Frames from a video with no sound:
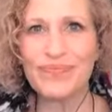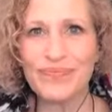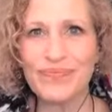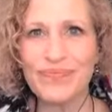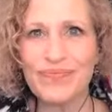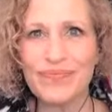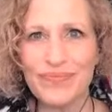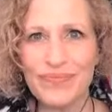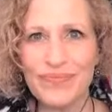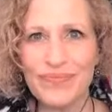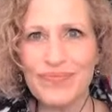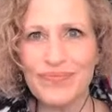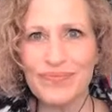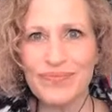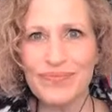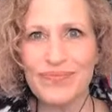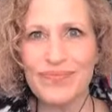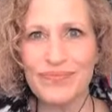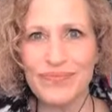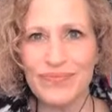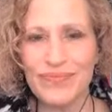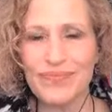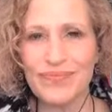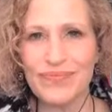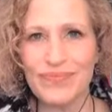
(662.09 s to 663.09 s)

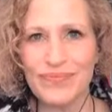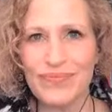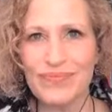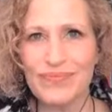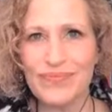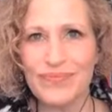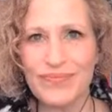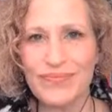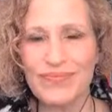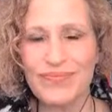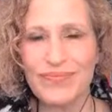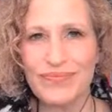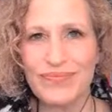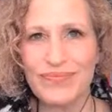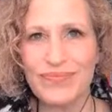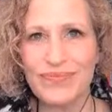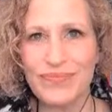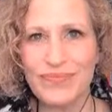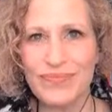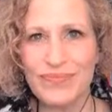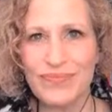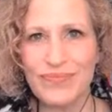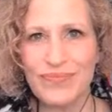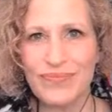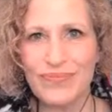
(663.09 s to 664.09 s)

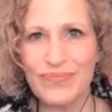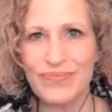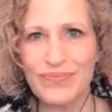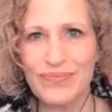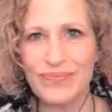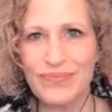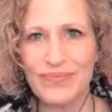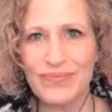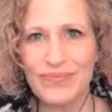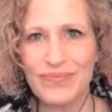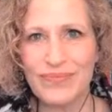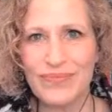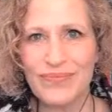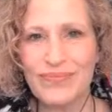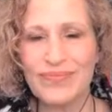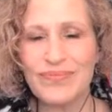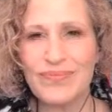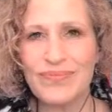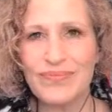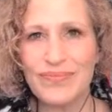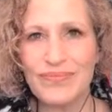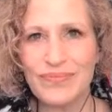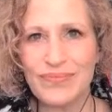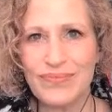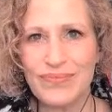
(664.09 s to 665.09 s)

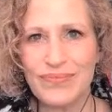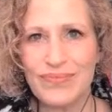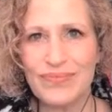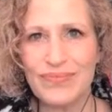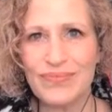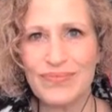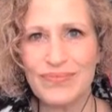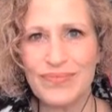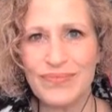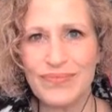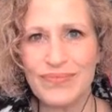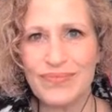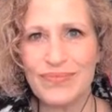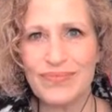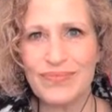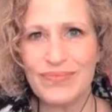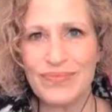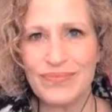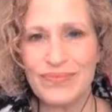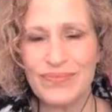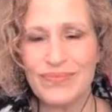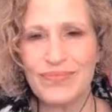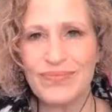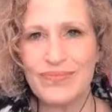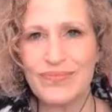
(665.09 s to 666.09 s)

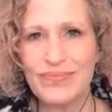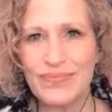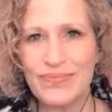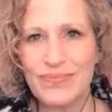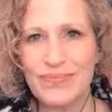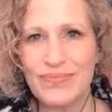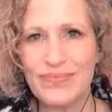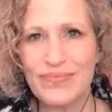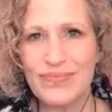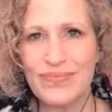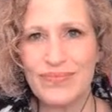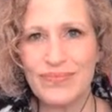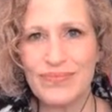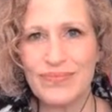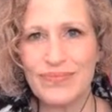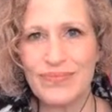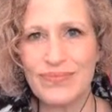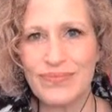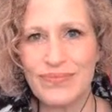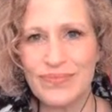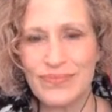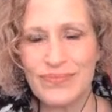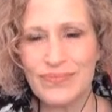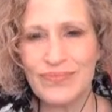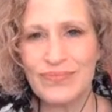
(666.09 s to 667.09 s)

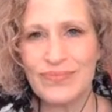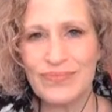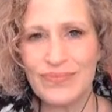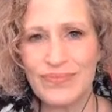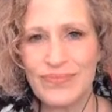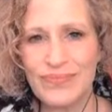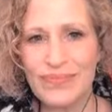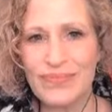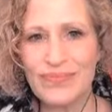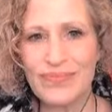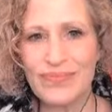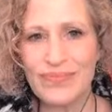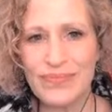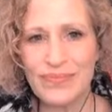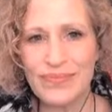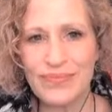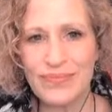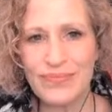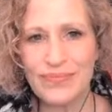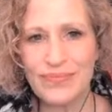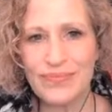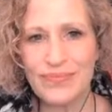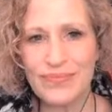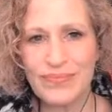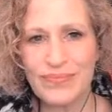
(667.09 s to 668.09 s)

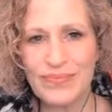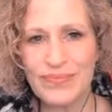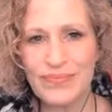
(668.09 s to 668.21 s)
(silent)